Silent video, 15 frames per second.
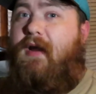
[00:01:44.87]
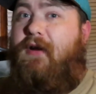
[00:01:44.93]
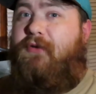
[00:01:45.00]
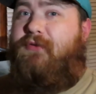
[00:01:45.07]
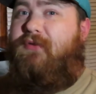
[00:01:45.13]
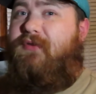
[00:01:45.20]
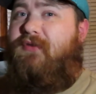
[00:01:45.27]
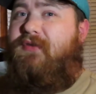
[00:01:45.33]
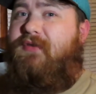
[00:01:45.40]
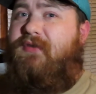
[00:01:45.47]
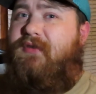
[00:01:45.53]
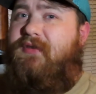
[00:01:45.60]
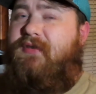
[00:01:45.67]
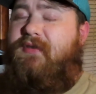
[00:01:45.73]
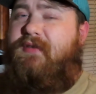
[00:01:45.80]
Now,
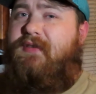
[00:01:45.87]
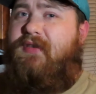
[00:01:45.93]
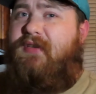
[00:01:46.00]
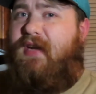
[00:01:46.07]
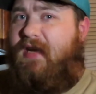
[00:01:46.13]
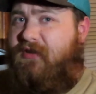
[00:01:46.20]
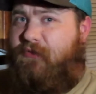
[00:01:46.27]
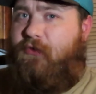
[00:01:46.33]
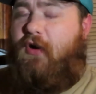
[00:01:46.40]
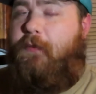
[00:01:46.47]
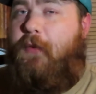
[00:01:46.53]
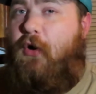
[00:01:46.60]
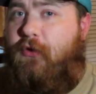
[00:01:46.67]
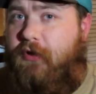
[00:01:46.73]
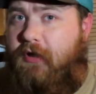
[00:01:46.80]
to test for
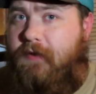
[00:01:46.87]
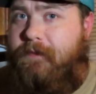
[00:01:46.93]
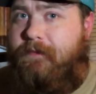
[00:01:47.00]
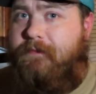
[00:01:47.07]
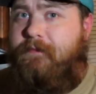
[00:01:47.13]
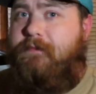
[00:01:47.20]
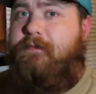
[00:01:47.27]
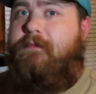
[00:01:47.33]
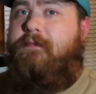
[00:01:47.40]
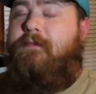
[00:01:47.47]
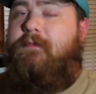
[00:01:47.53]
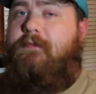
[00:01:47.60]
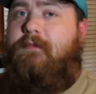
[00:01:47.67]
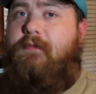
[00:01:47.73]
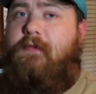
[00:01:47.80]
ammonia,
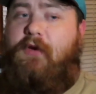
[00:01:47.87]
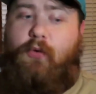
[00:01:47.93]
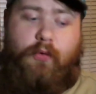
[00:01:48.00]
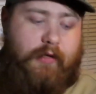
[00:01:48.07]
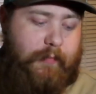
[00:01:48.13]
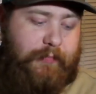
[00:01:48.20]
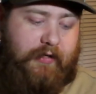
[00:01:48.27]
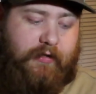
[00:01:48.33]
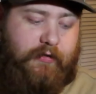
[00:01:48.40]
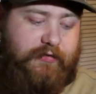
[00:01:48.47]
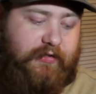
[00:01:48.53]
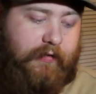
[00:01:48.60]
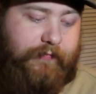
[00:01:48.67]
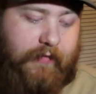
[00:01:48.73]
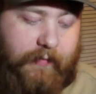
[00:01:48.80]
you'll want to pick
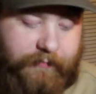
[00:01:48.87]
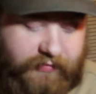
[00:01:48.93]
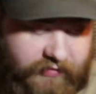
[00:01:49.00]
yourself up